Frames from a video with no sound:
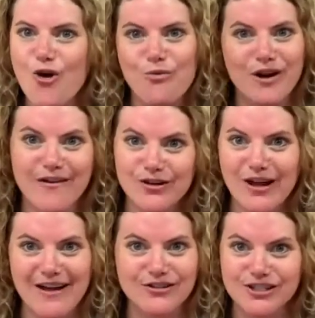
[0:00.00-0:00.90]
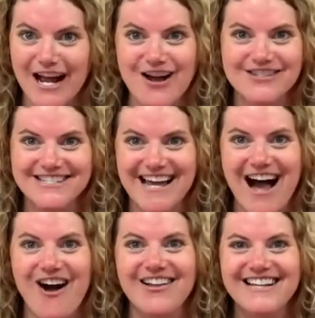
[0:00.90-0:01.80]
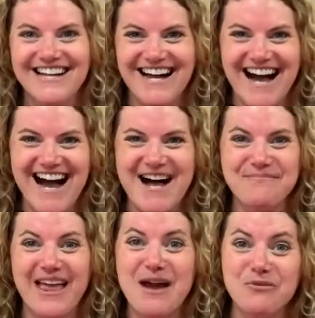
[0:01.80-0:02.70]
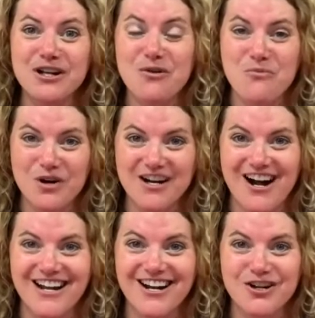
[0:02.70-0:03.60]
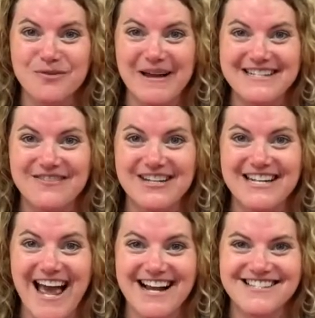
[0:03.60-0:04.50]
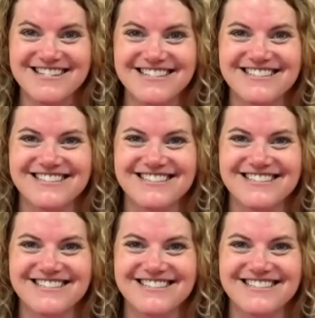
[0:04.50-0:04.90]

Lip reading: whatever you have in your house, a towel, and we're gonna work on our group activity next.